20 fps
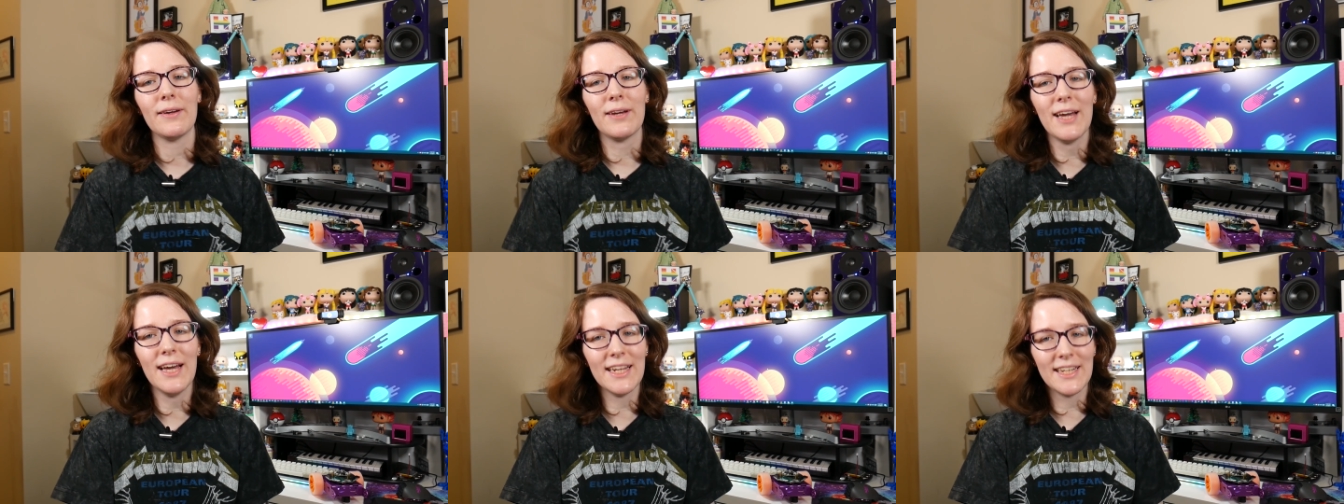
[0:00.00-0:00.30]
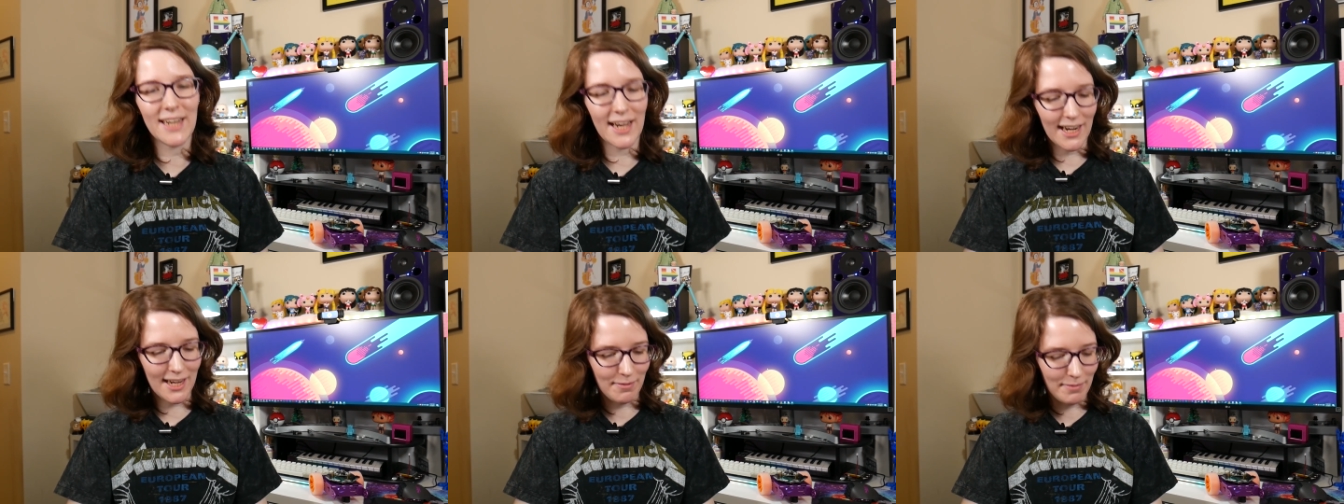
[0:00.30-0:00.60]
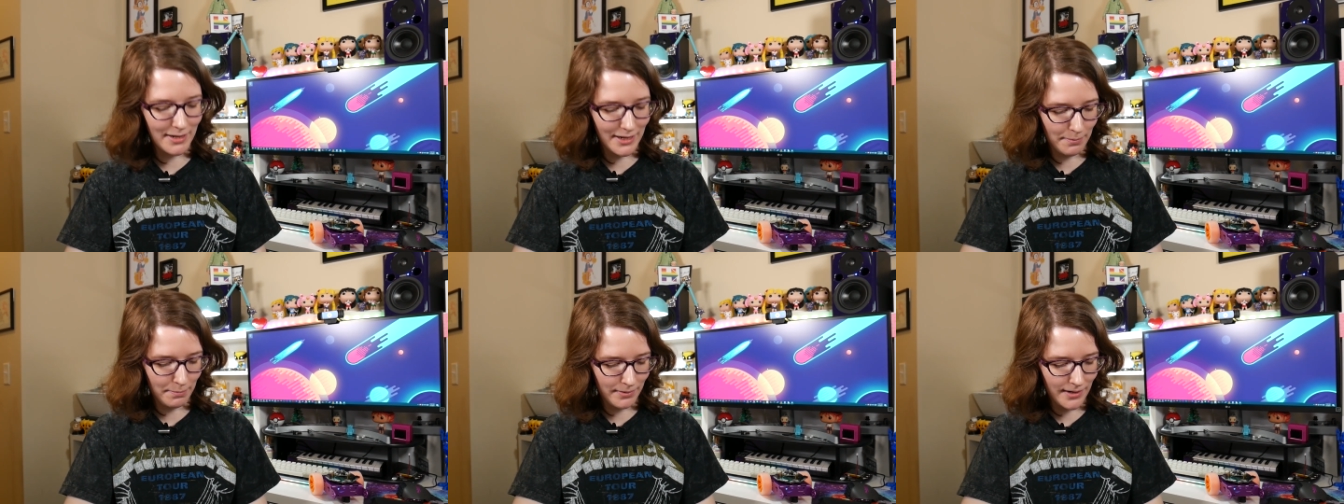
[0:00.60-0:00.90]
I'm going to talk
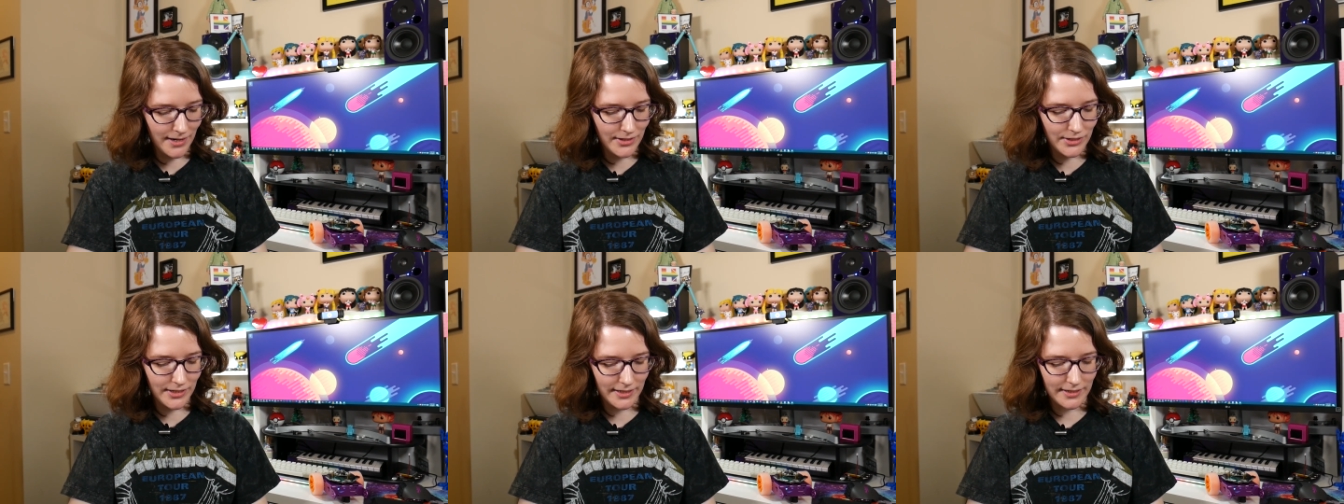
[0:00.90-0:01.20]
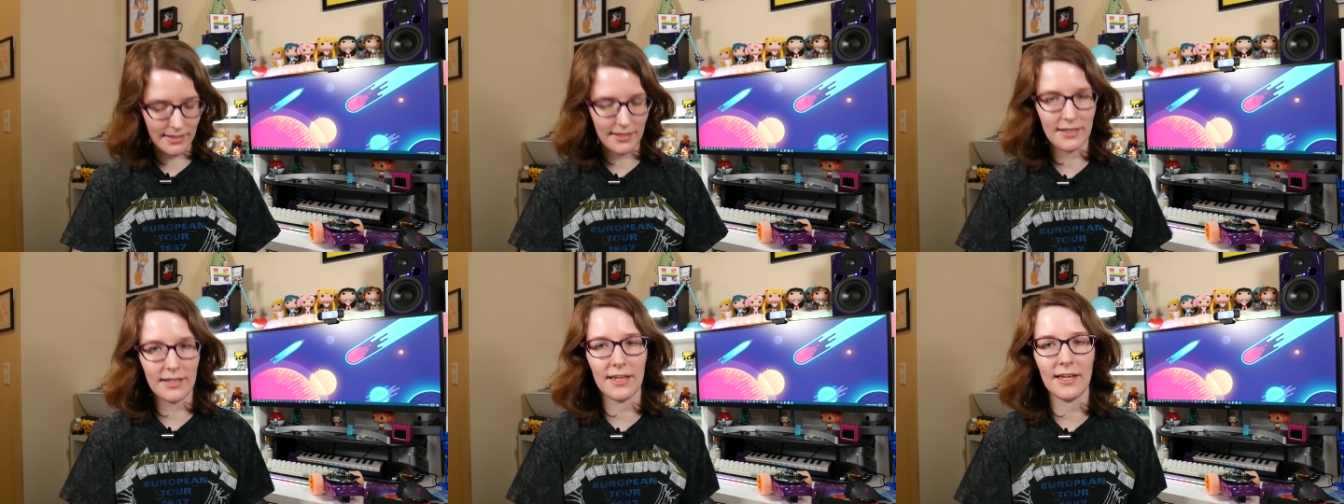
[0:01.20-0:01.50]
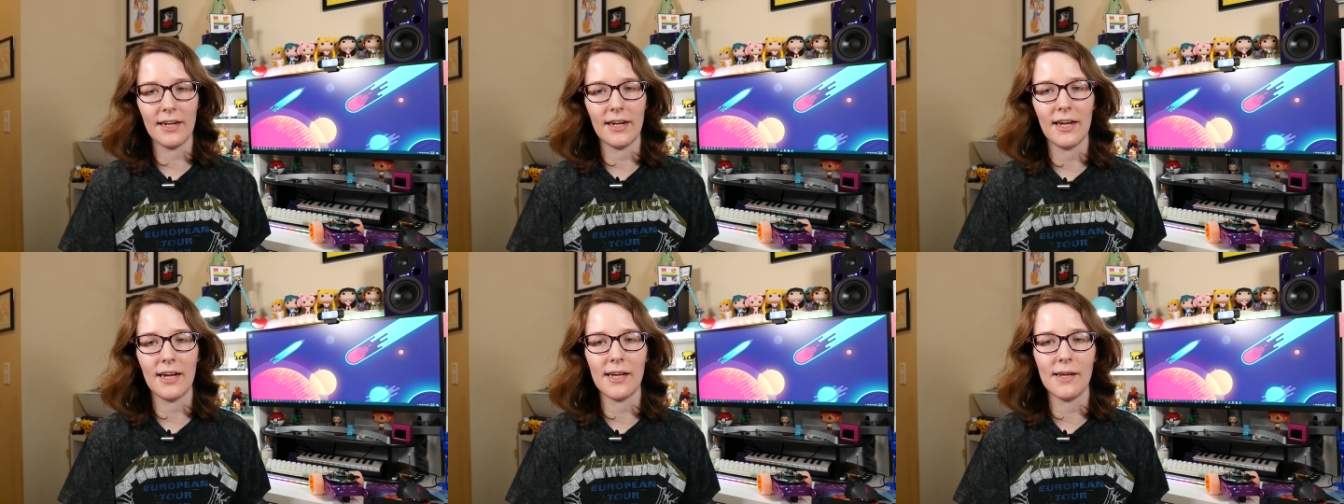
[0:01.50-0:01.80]
about a project
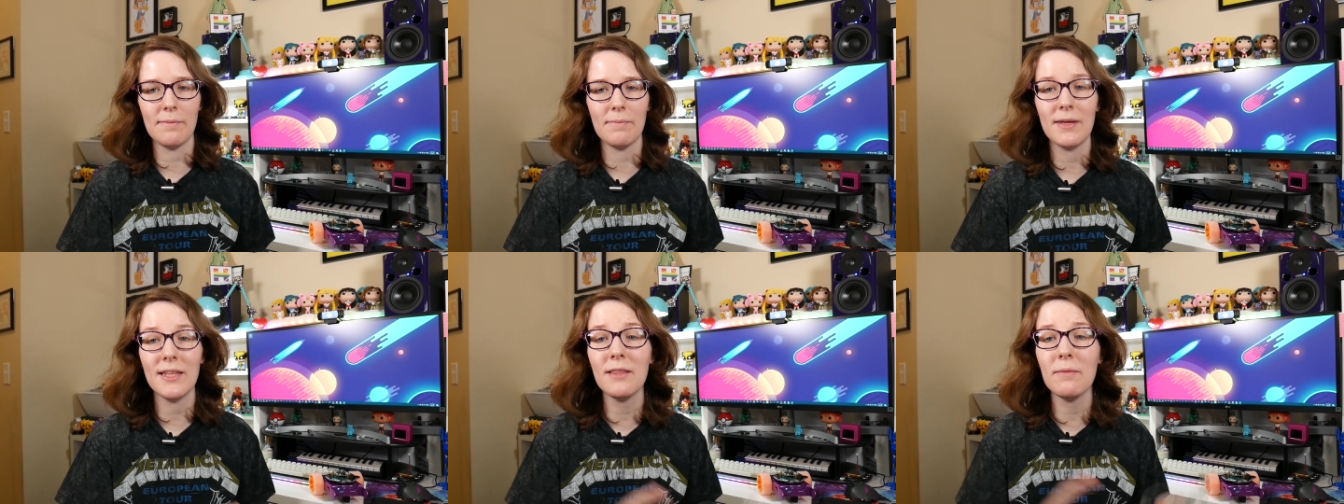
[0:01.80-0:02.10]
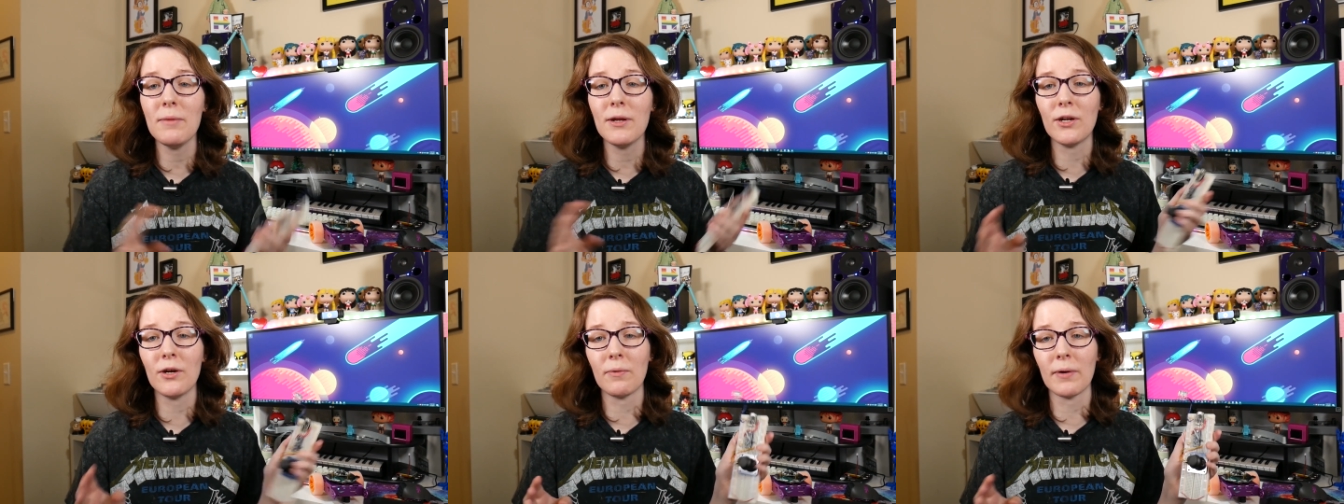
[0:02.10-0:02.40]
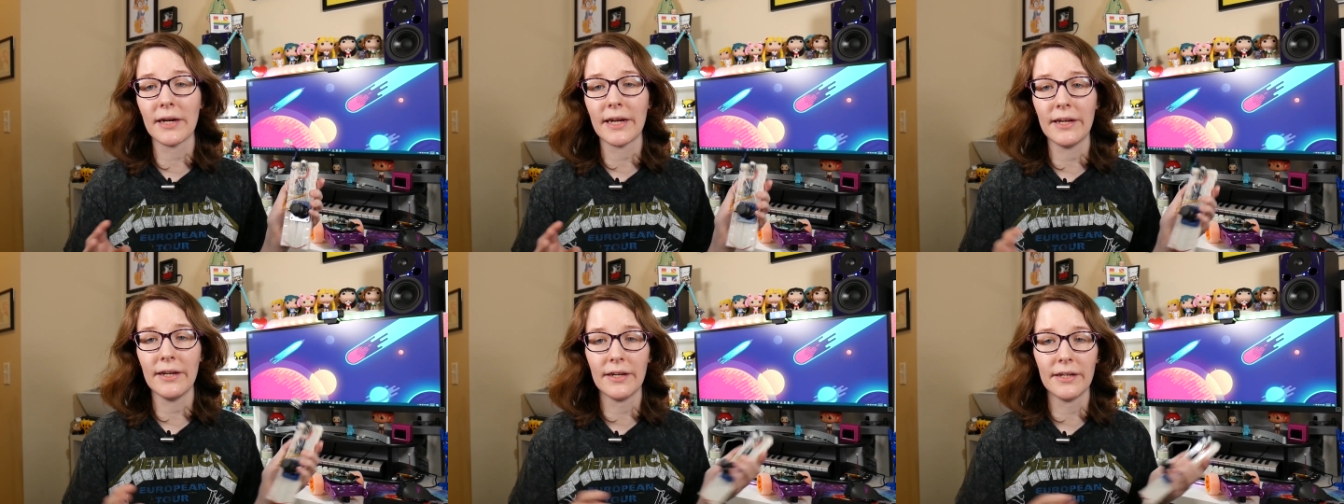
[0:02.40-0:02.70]
that I'm in the middle of
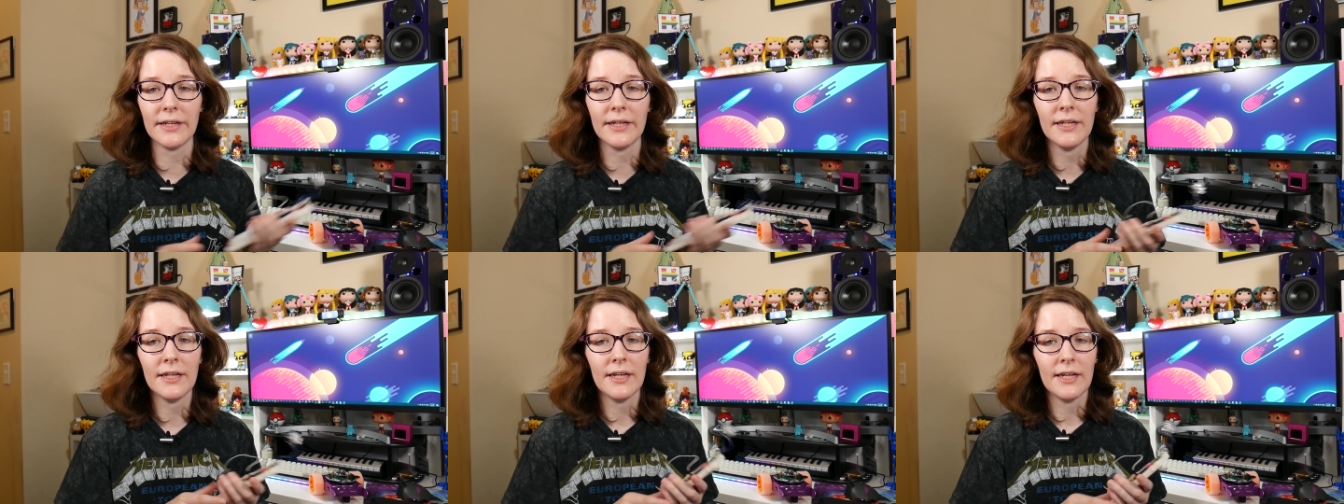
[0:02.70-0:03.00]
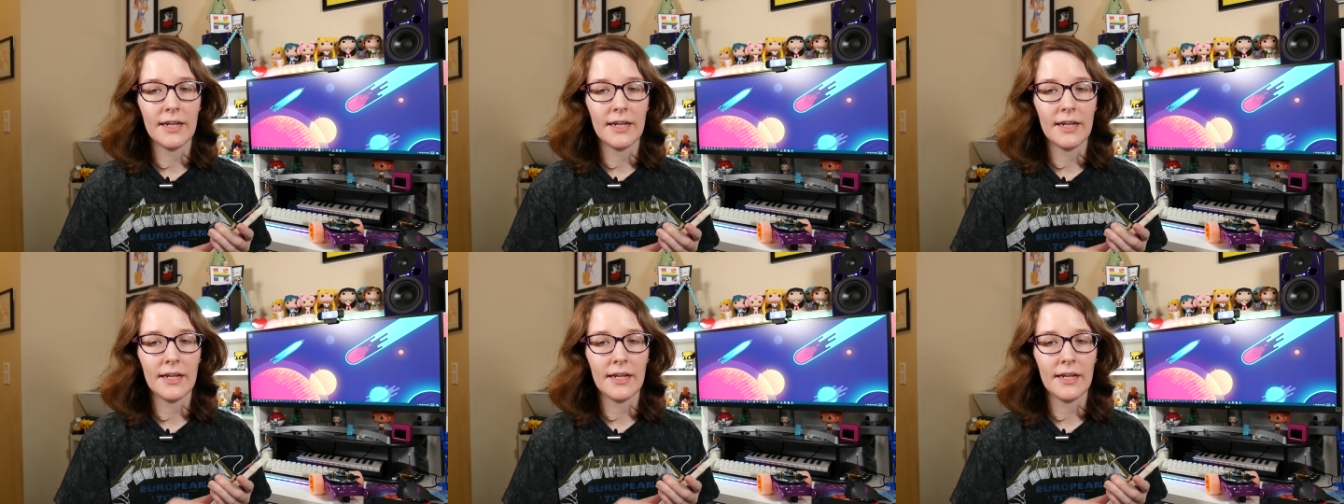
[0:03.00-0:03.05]
working on.